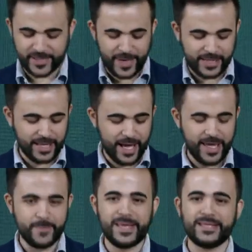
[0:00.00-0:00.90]
She
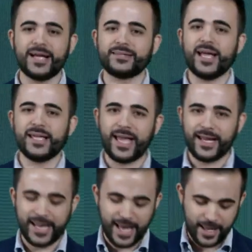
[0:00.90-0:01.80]
is a
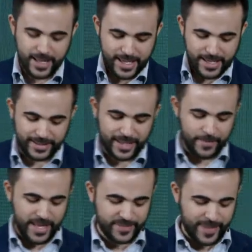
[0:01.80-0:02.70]
Sahrawi
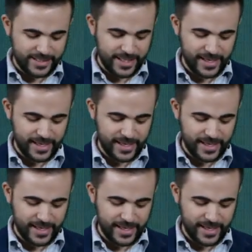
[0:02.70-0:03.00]
activist.